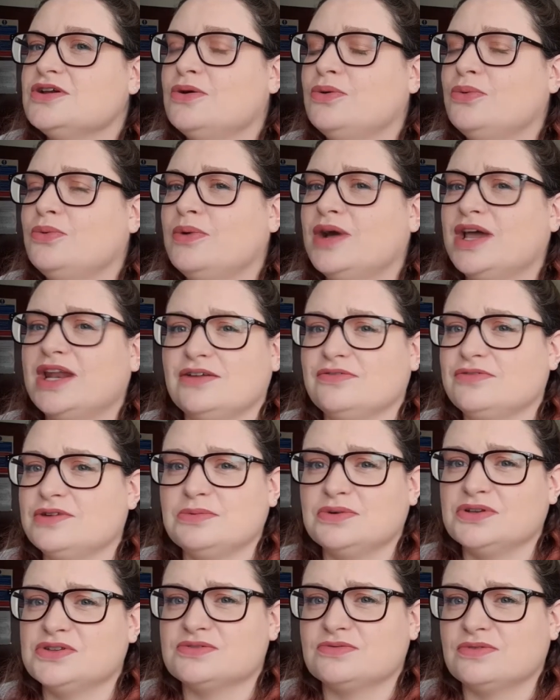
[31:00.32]
when
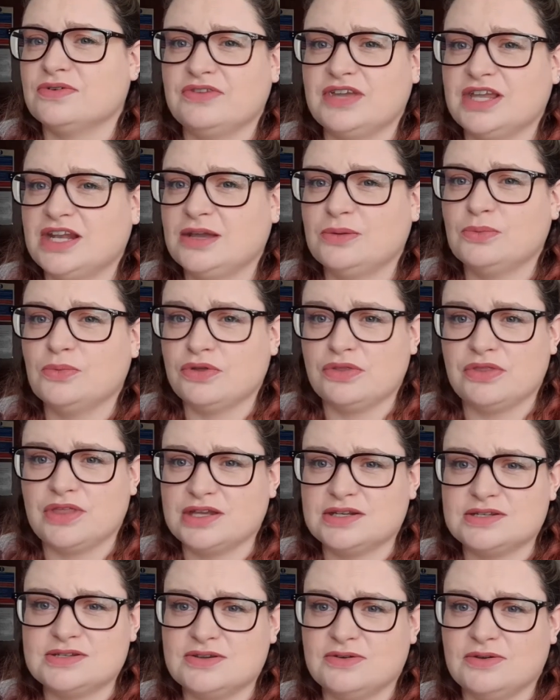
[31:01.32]
everyone's revealing what
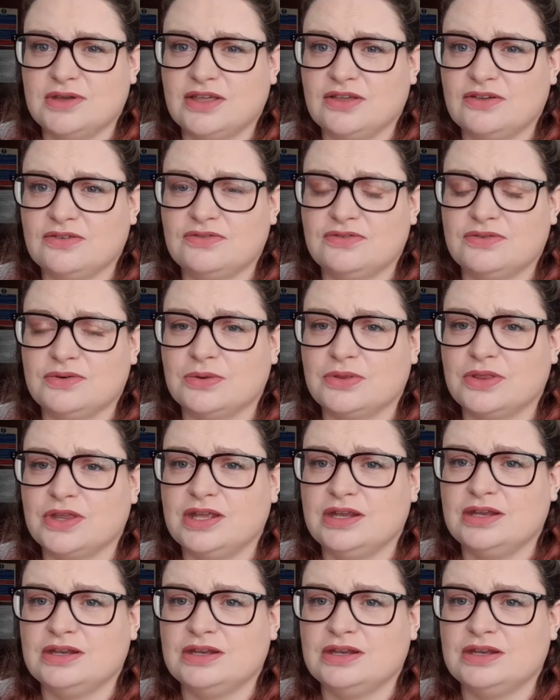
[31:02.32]
they're doing for the